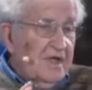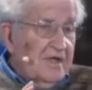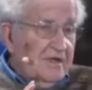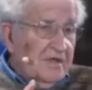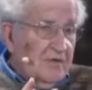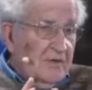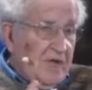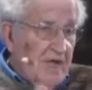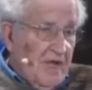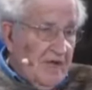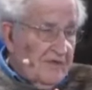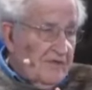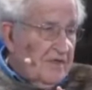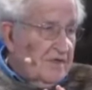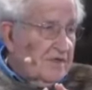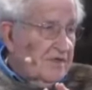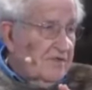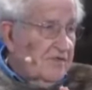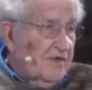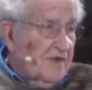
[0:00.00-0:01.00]
So we have
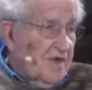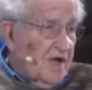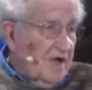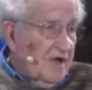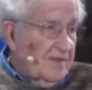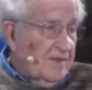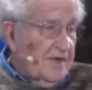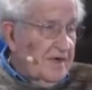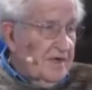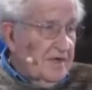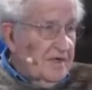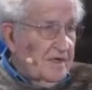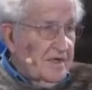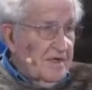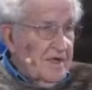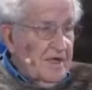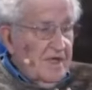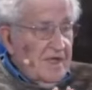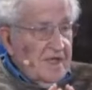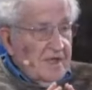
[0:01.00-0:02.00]
this
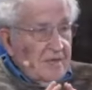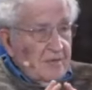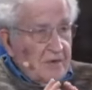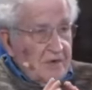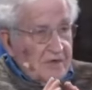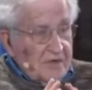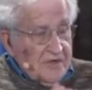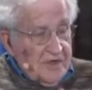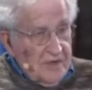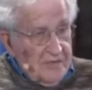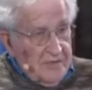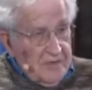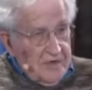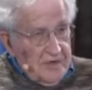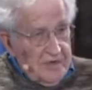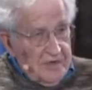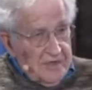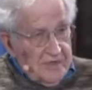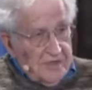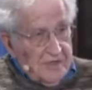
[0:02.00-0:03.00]
phenomenon where
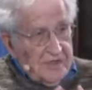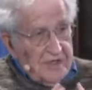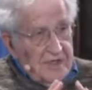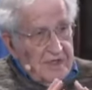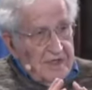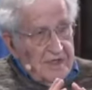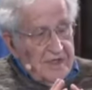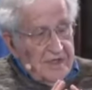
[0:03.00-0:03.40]
someone is